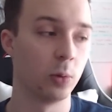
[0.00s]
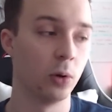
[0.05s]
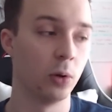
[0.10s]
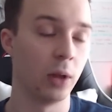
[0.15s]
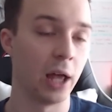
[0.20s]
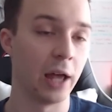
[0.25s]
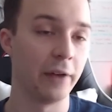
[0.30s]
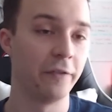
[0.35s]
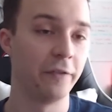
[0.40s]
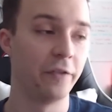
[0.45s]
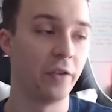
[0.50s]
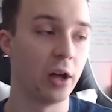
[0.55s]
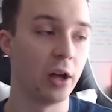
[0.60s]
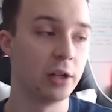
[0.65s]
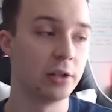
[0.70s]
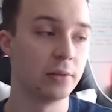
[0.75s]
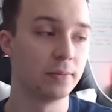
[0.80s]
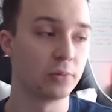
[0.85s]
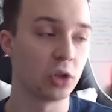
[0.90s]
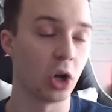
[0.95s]
we'll have
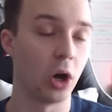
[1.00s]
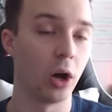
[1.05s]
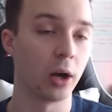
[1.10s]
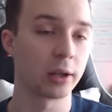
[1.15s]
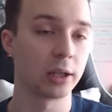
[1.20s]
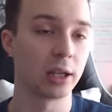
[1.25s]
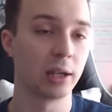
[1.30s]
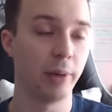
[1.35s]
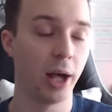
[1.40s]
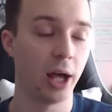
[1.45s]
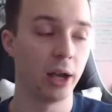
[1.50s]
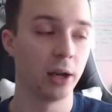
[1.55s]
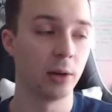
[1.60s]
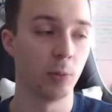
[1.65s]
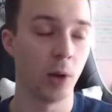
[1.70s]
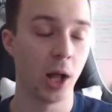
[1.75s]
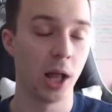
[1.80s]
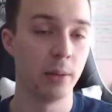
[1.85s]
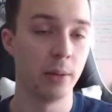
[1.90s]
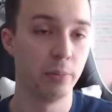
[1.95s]
fun talking about
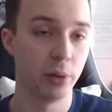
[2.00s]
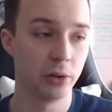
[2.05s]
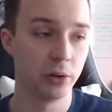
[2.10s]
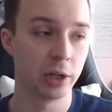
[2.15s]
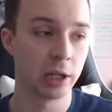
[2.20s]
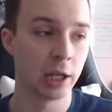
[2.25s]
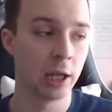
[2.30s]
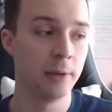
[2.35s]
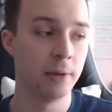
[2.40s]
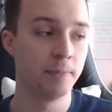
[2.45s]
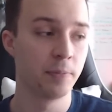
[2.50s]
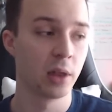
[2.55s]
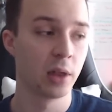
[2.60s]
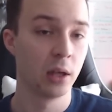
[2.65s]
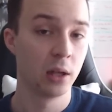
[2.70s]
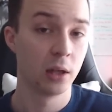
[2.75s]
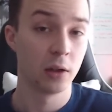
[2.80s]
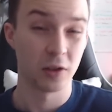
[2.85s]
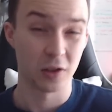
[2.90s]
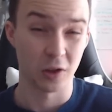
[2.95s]
it while I'm building it.
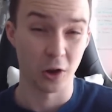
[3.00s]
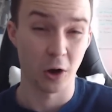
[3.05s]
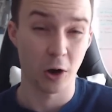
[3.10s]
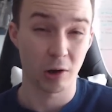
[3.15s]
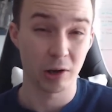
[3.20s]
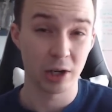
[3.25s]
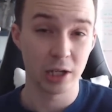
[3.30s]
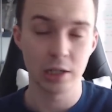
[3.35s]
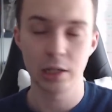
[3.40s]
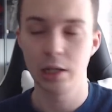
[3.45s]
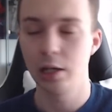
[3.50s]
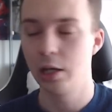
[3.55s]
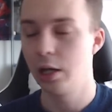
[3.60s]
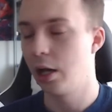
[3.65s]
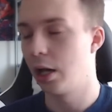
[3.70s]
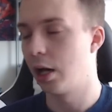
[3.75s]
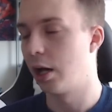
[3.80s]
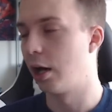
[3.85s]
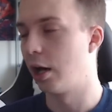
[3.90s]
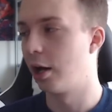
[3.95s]
Sorry.
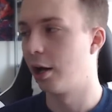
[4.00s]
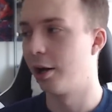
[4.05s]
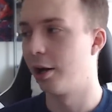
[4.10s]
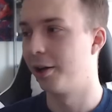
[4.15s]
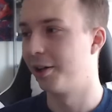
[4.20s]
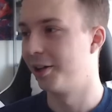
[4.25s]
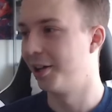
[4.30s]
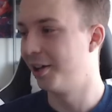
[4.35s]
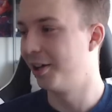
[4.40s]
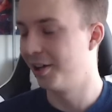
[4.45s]
Uh,